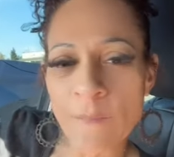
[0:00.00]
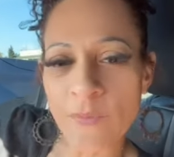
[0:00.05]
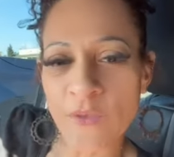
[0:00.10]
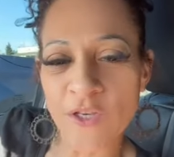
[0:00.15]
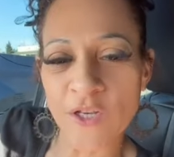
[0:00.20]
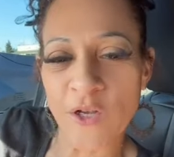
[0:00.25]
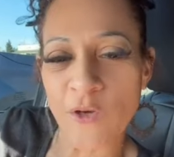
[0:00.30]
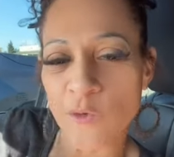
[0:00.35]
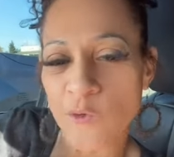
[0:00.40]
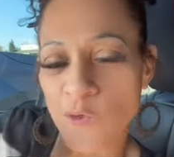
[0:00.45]

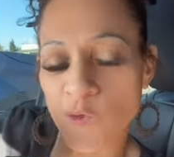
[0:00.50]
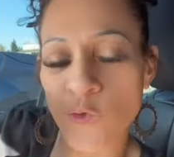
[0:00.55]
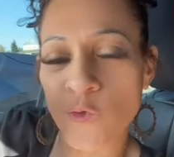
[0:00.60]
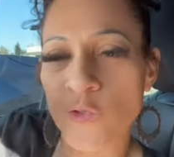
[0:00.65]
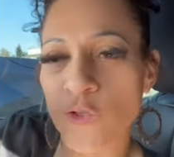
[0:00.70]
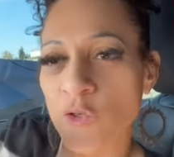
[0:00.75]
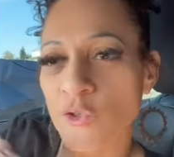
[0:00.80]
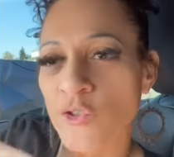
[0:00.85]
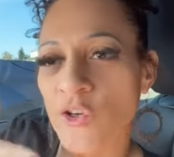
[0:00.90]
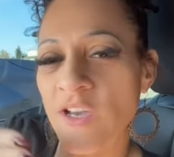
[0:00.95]
you know, you're,
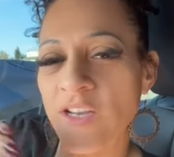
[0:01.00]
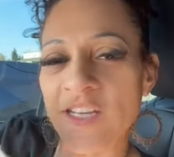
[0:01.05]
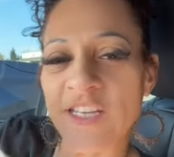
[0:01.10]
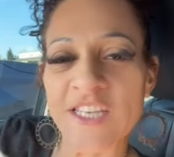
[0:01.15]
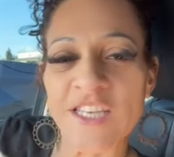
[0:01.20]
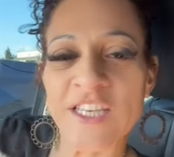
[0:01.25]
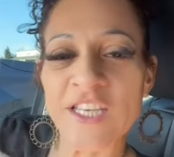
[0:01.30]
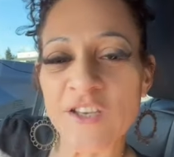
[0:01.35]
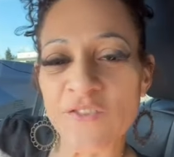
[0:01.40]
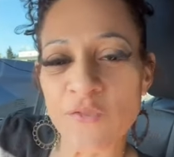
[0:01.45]
you're trying to
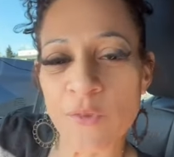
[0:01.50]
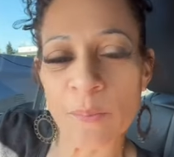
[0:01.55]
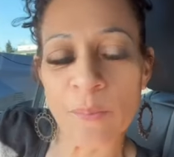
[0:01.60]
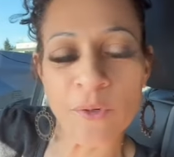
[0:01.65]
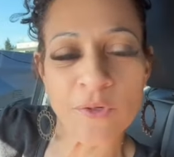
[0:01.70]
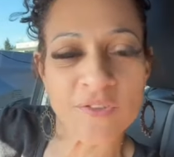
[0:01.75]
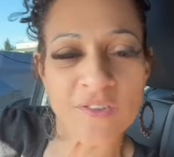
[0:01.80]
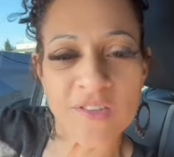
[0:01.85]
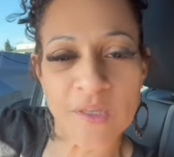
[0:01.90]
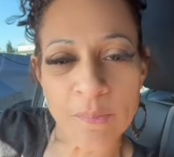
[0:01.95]
give the
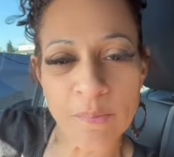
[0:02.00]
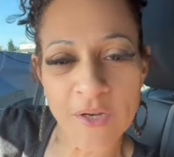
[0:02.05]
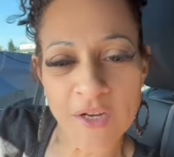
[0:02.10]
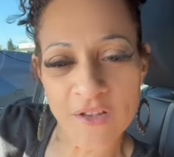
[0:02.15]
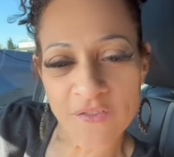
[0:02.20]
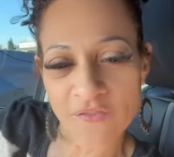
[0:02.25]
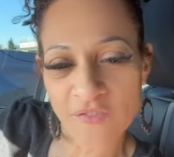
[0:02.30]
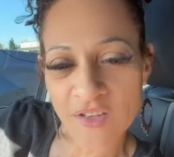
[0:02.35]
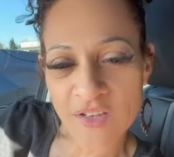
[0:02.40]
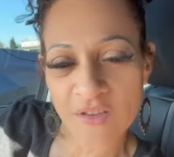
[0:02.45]
person the
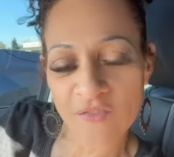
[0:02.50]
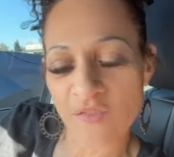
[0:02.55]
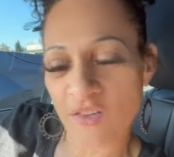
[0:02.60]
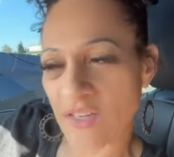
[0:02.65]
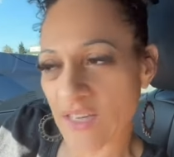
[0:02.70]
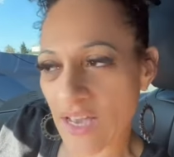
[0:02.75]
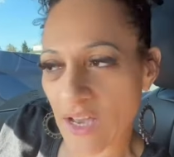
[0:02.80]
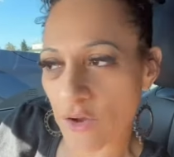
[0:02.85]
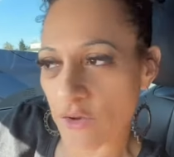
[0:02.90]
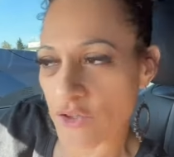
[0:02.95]
benefit of the
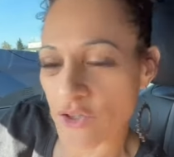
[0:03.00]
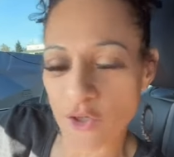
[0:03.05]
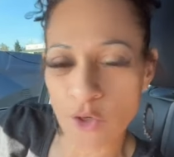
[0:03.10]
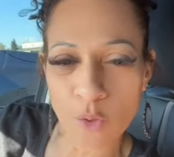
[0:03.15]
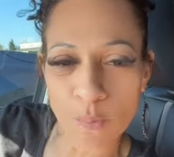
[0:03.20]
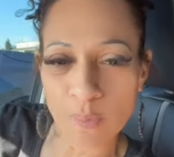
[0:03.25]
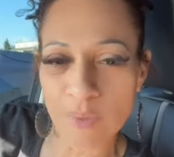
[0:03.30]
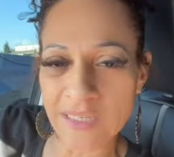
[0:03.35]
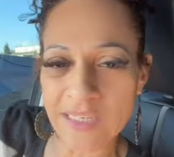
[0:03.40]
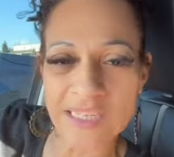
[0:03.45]
doubt. You
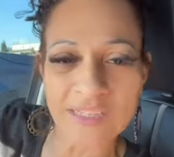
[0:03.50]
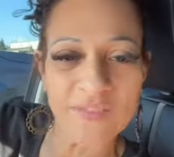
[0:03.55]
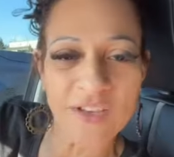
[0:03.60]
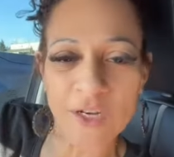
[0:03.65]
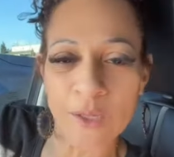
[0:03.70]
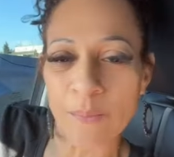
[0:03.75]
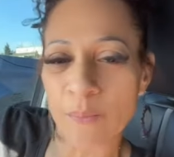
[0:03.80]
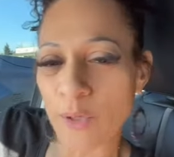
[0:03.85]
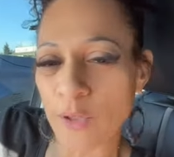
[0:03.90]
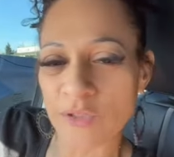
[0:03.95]
don't believe that
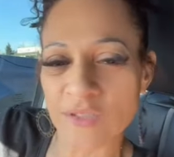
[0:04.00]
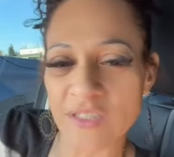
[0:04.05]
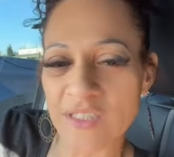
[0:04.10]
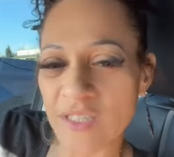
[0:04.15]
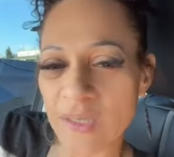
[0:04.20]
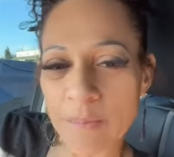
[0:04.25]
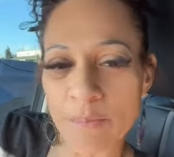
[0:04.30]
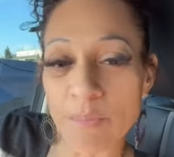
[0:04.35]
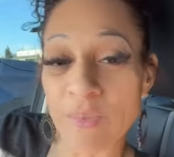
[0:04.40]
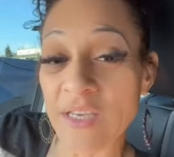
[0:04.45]
a person
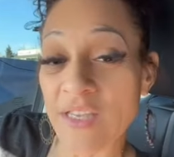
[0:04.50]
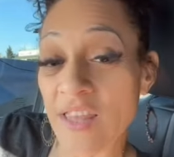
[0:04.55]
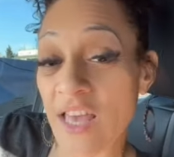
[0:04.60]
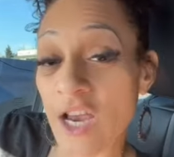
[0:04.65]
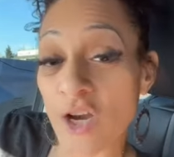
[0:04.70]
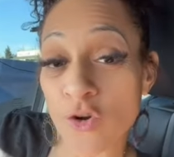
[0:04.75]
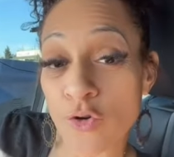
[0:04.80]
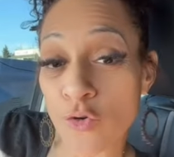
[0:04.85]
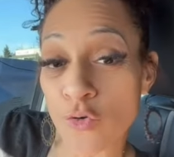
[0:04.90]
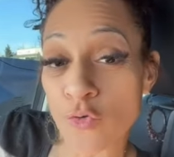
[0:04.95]
can be
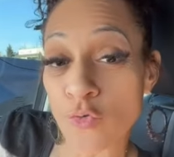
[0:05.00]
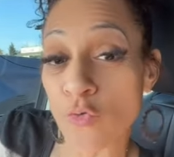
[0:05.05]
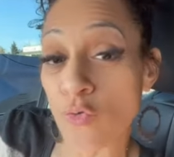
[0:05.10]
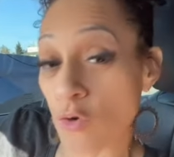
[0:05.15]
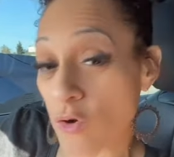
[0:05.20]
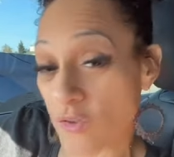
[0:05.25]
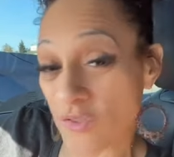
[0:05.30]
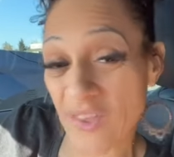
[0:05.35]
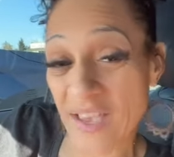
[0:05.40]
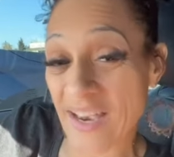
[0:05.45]
that cruel
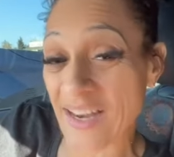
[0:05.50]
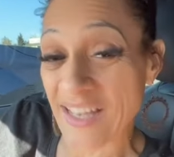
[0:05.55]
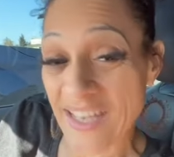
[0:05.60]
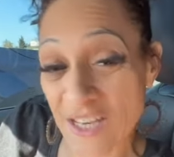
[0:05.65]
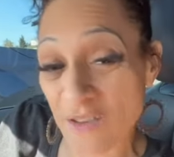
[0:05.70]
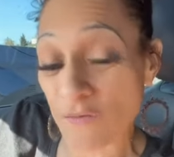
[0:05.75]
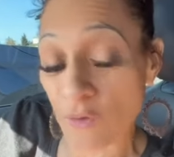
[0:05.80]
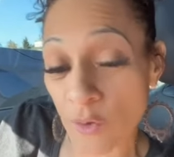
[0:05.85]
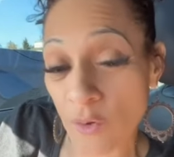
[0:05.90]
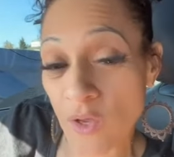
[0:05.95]
or that
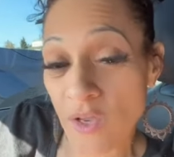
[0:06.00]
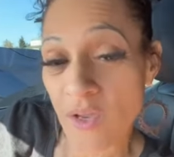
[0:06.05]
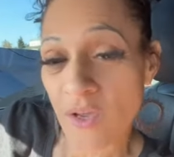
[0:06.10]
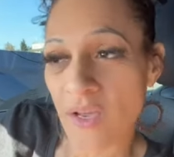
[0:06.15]
evil.